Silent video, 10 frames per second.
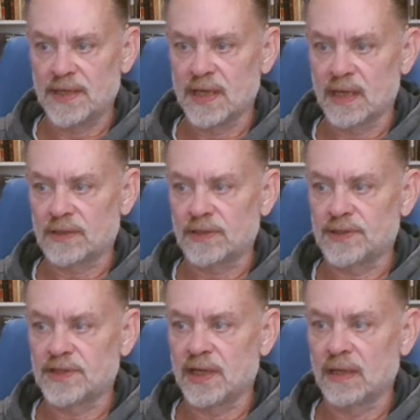by
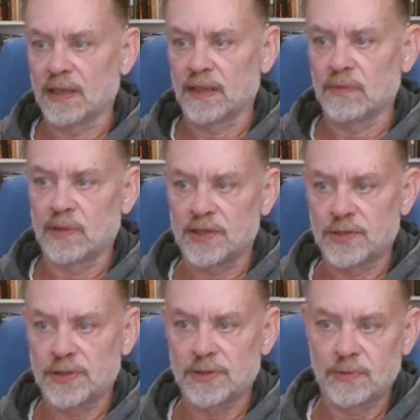Dr. Tully,
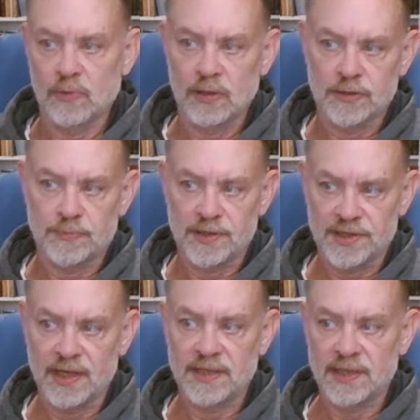which was
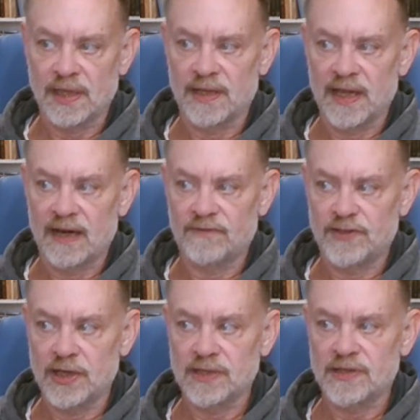precisely that of
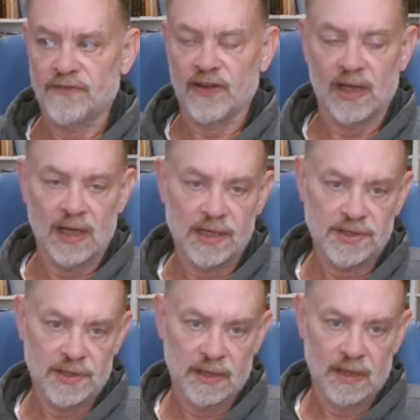
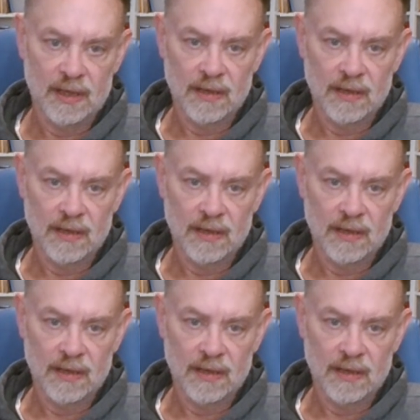justification